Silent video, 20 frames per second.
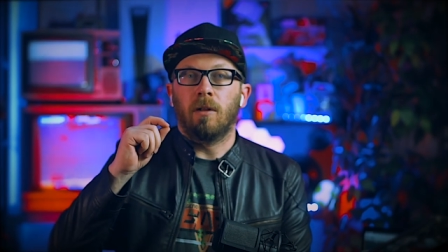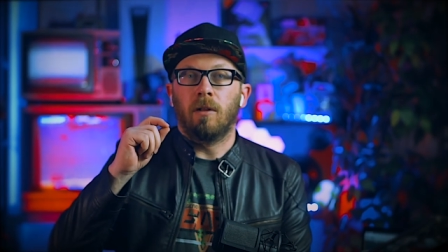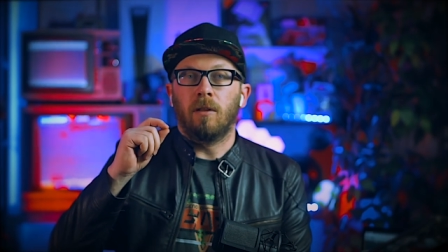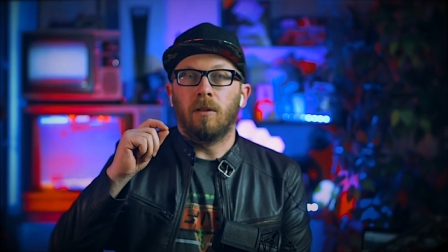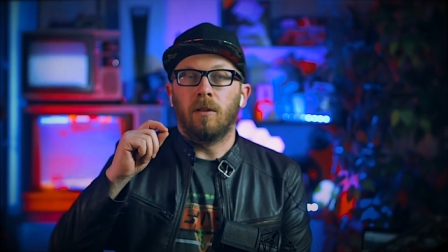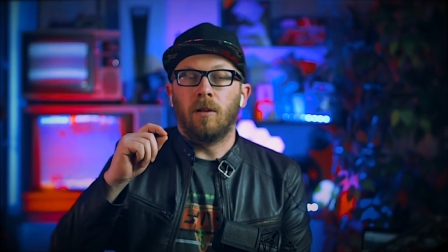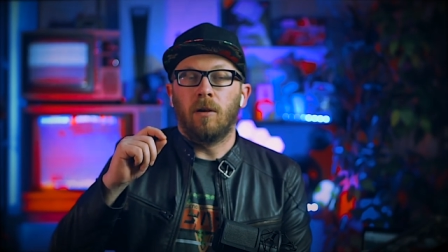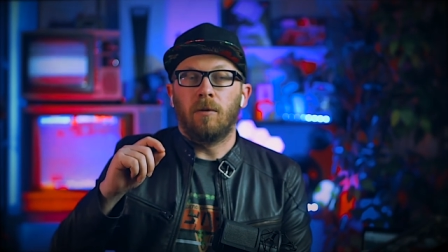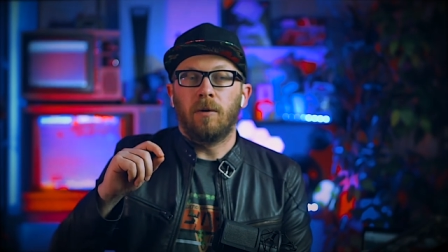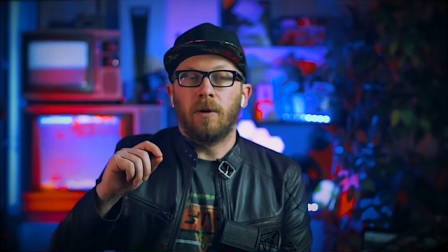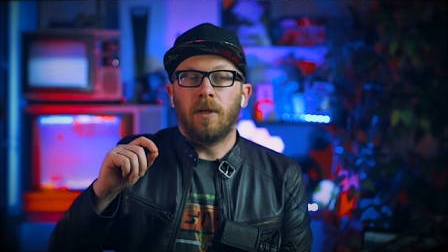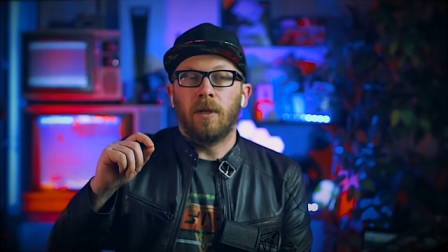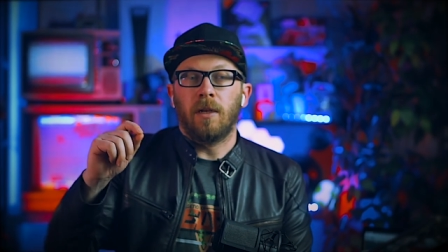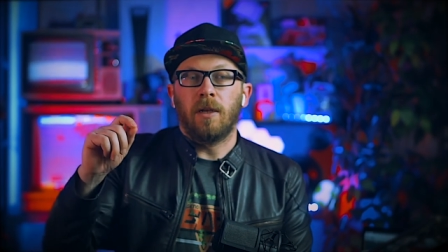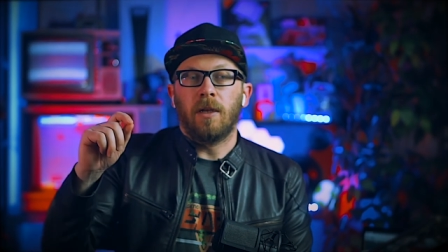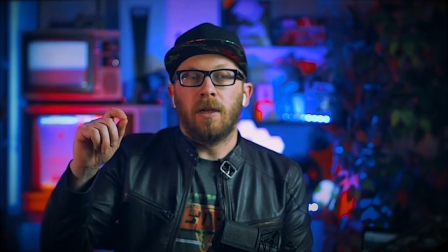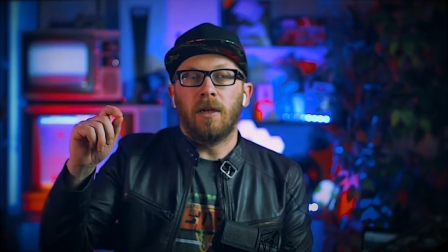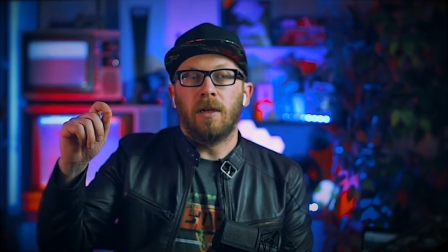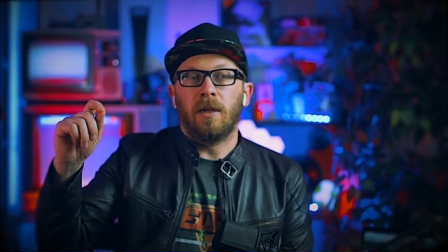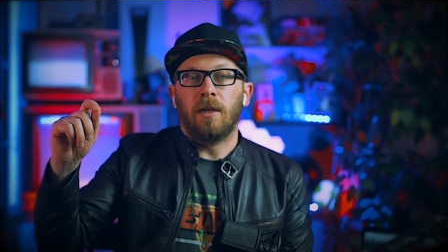
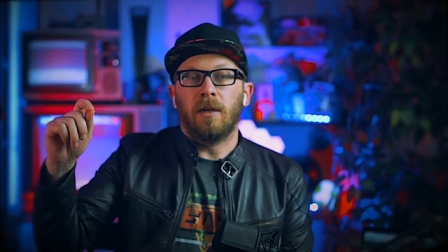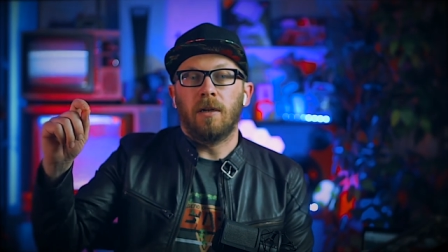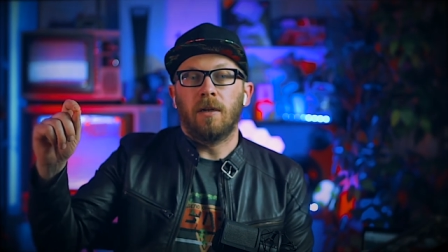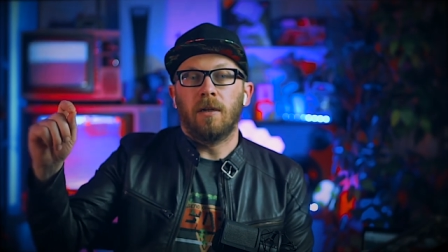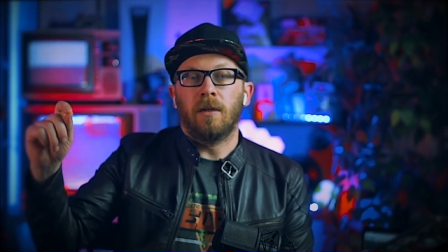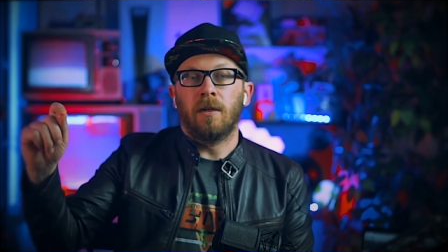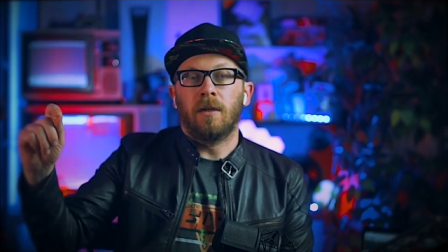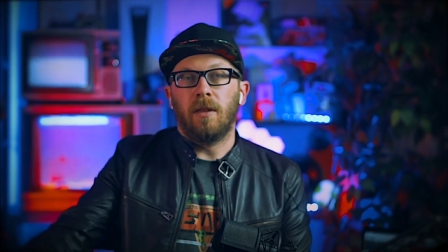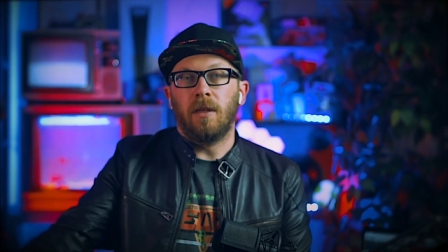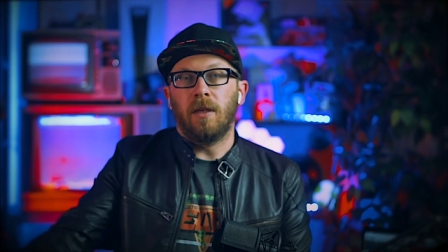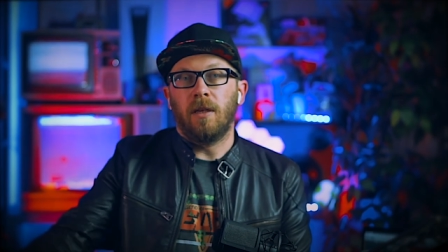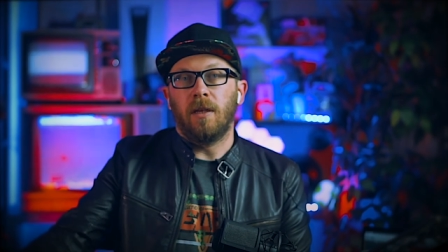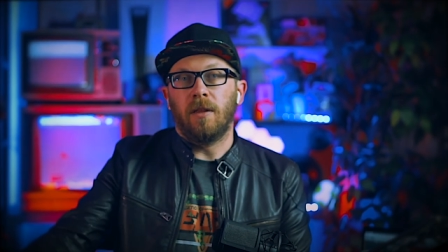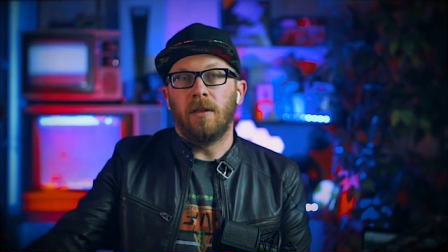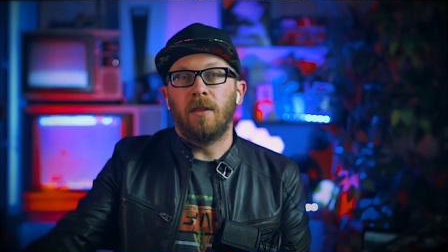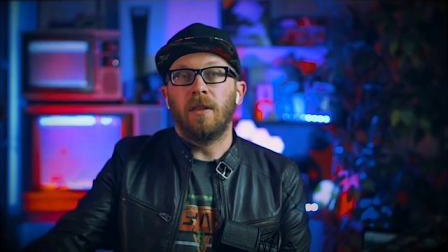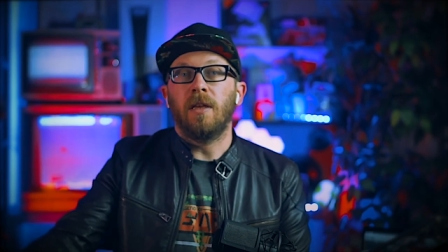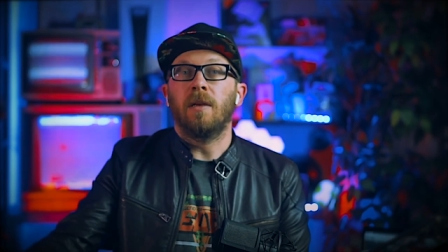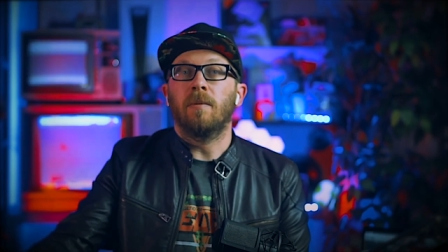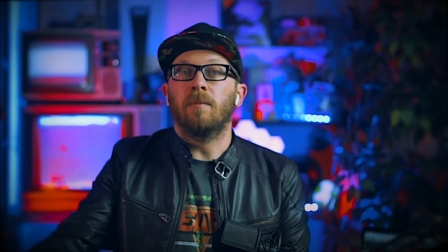loading in the
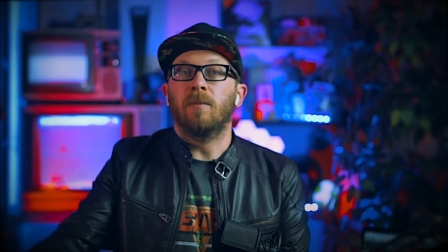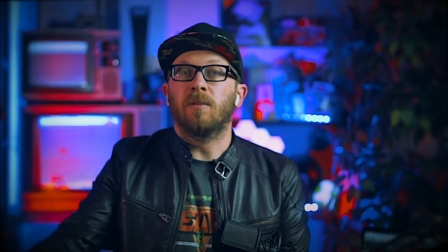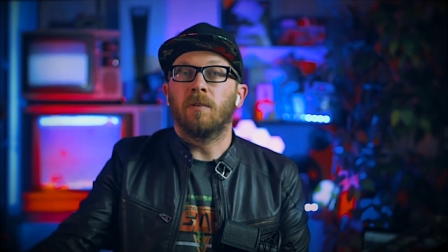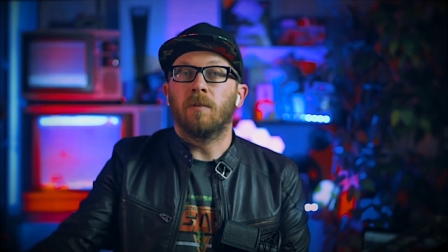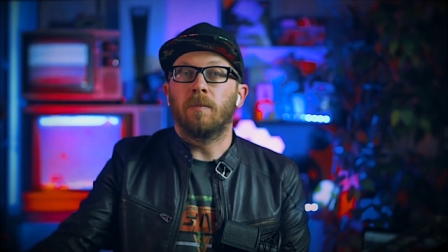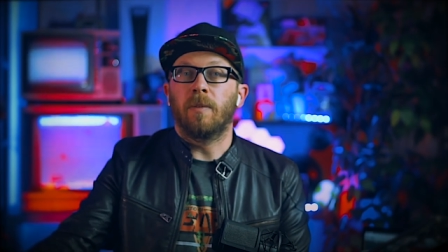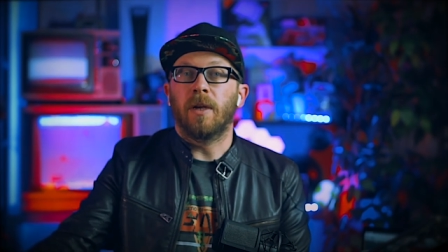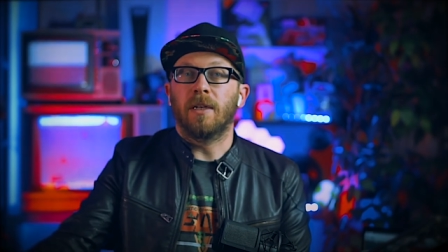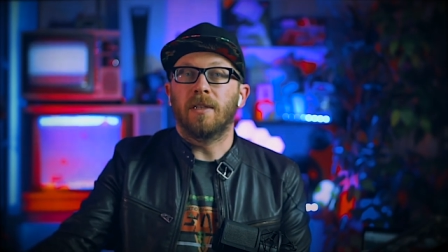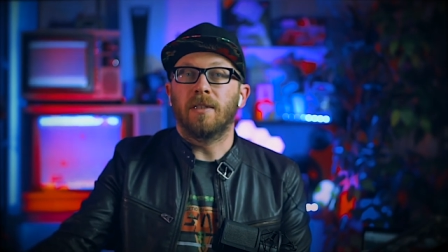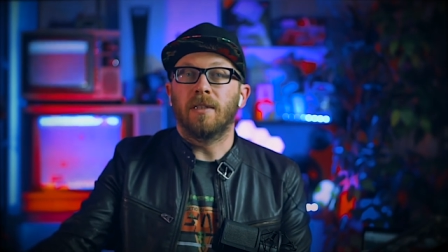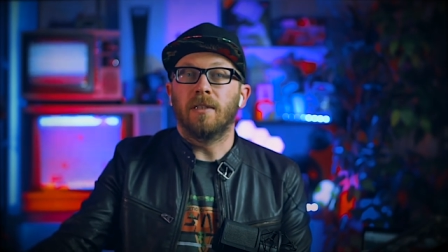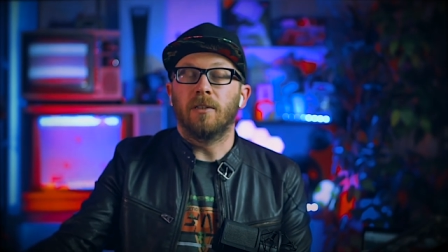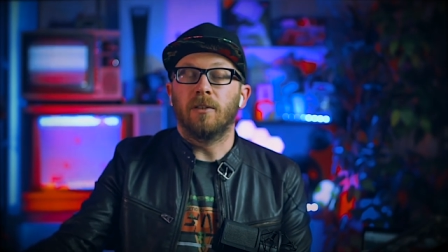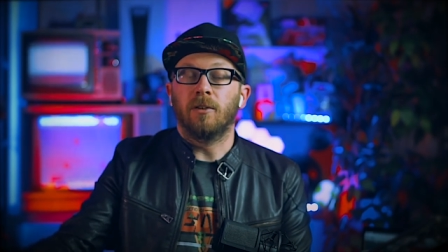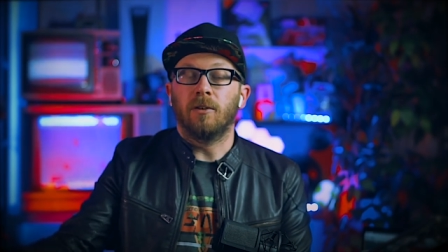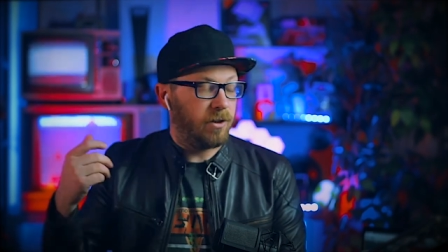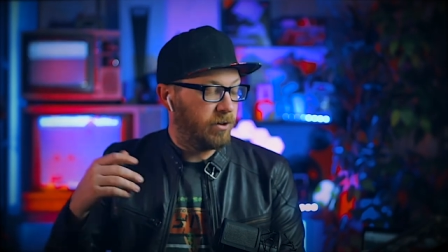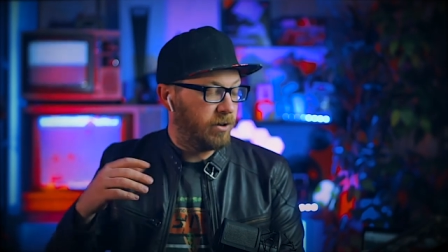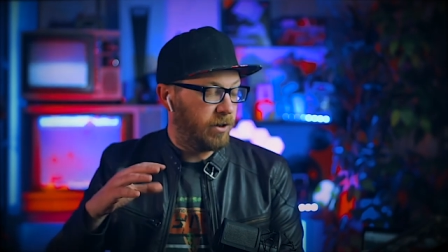themes for
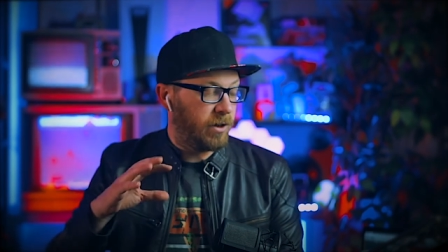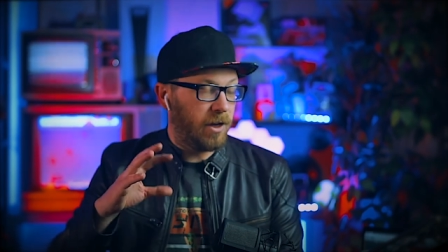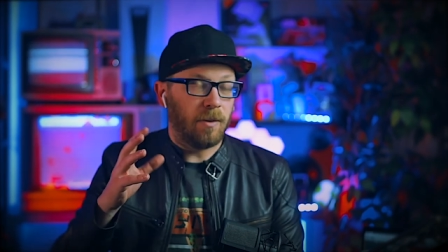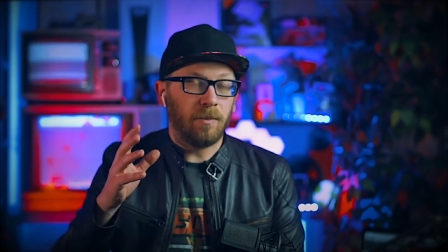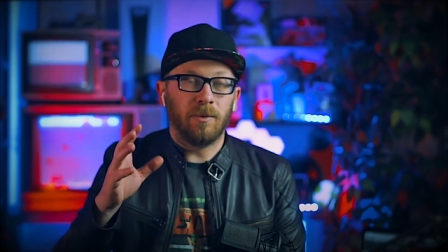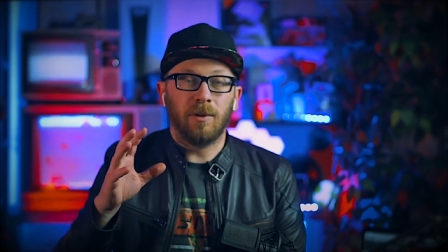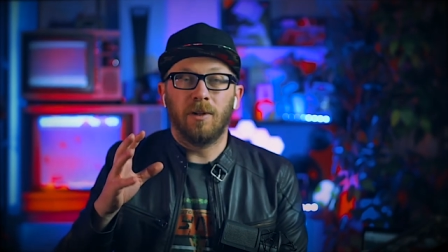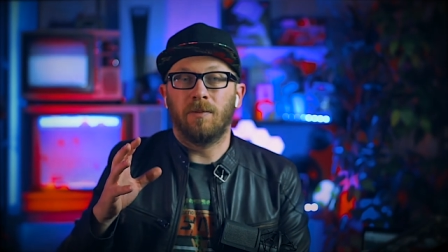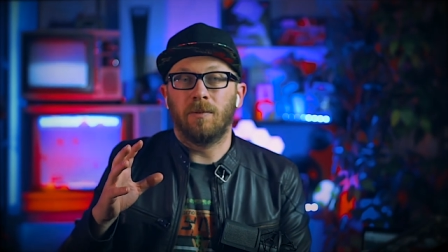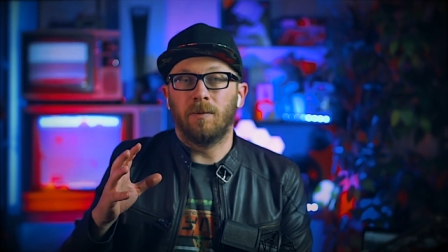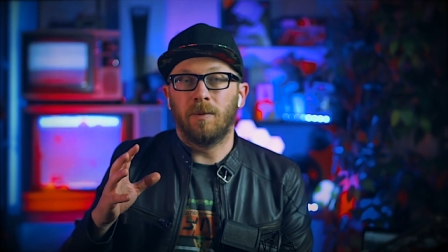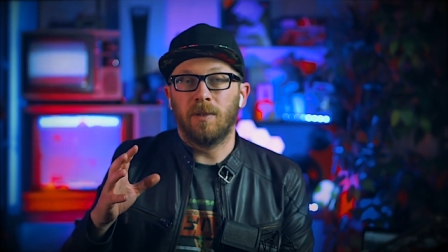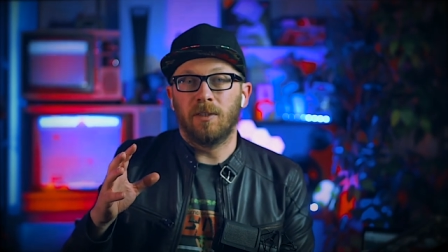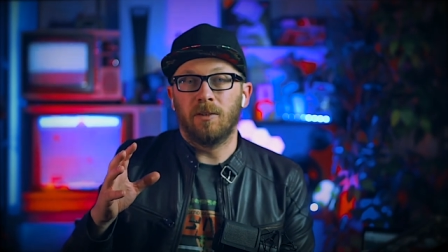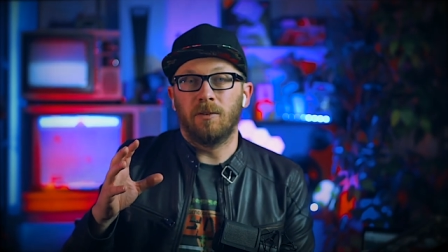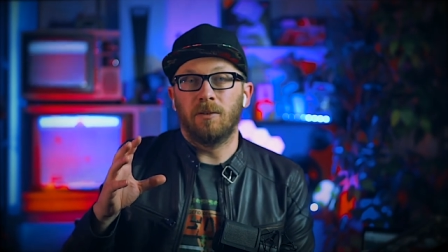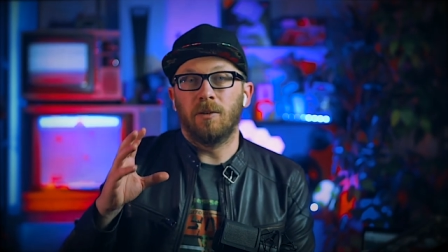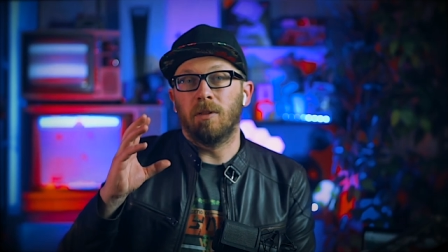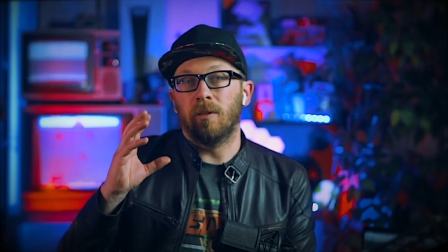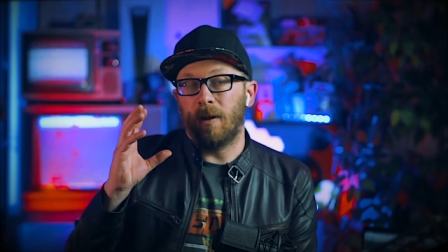Pegasus, there's a couple different ways
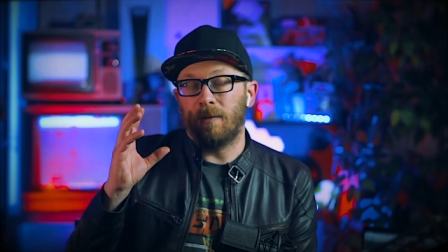to do it.